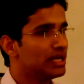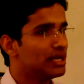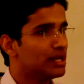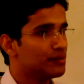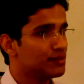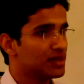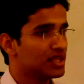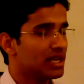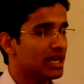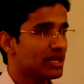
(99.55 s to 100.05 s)

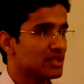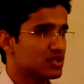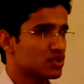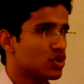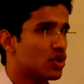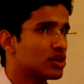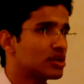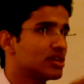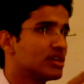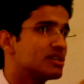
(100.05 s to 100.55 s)
depth and
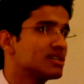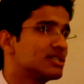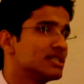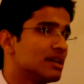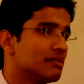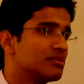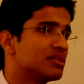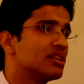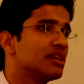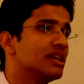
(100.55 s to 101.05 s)
sort this
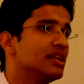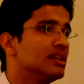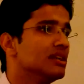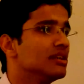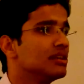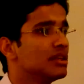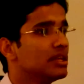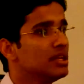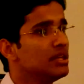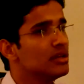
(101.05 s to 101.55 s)
depth
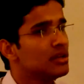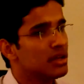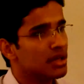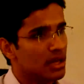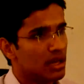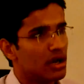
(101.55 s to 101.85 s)
in the